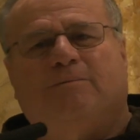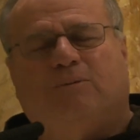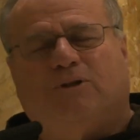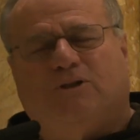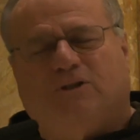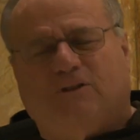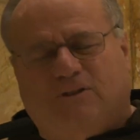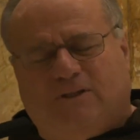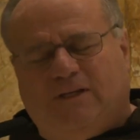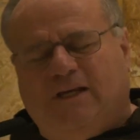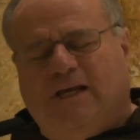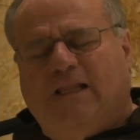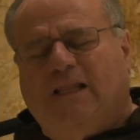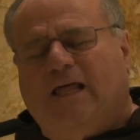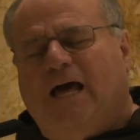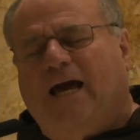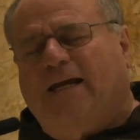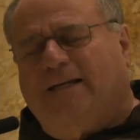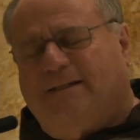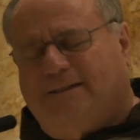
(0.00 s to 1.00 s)
But you see a
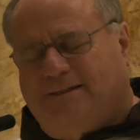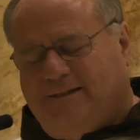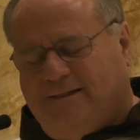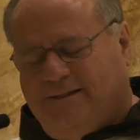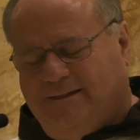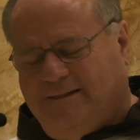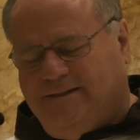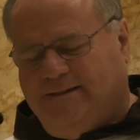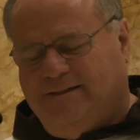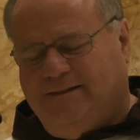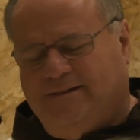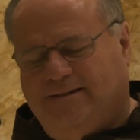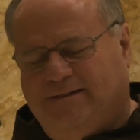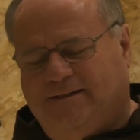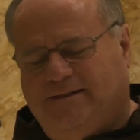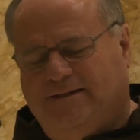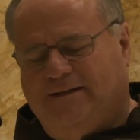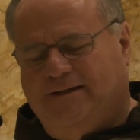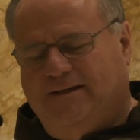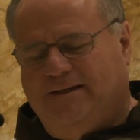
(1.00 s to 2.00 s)
light.
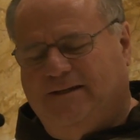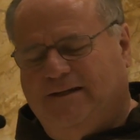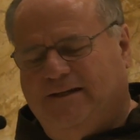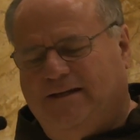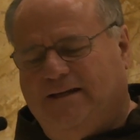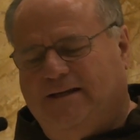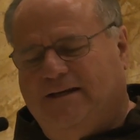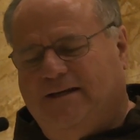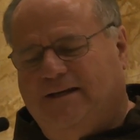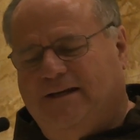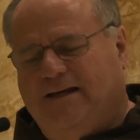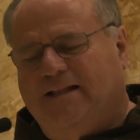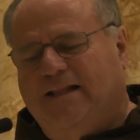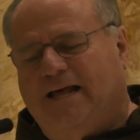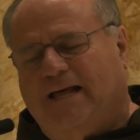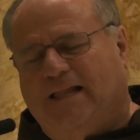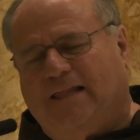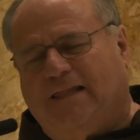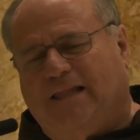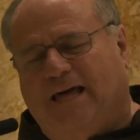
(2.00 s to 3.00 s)
And
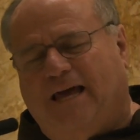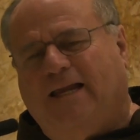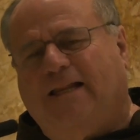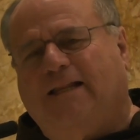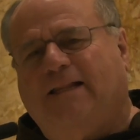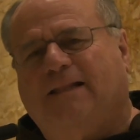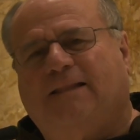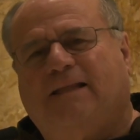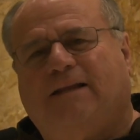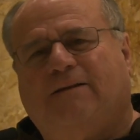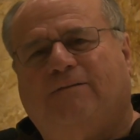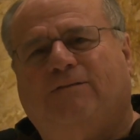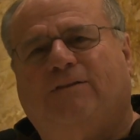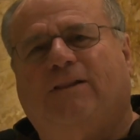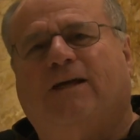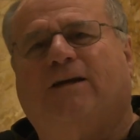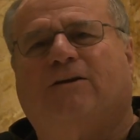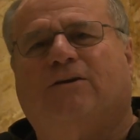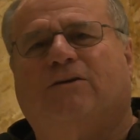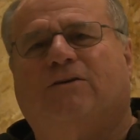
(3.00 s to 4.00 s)
that light that
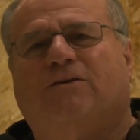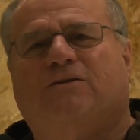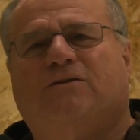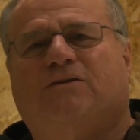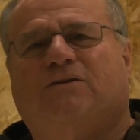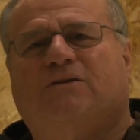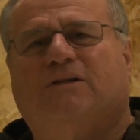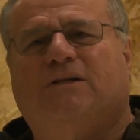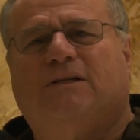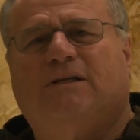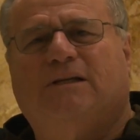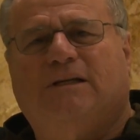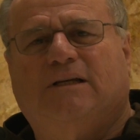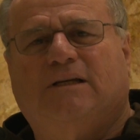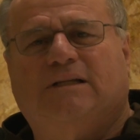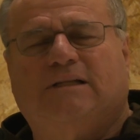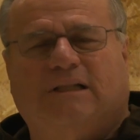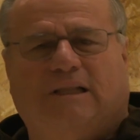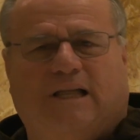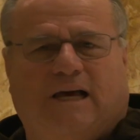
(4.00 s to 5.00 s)
flickers
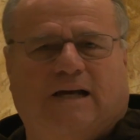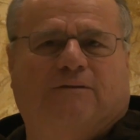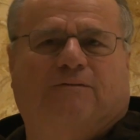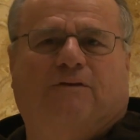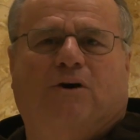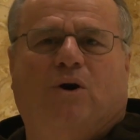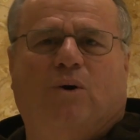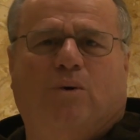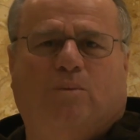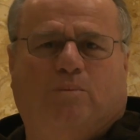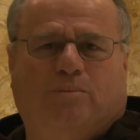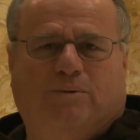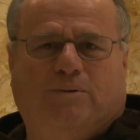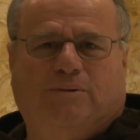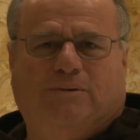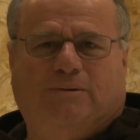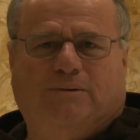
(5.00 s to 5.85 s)
is a light of hope.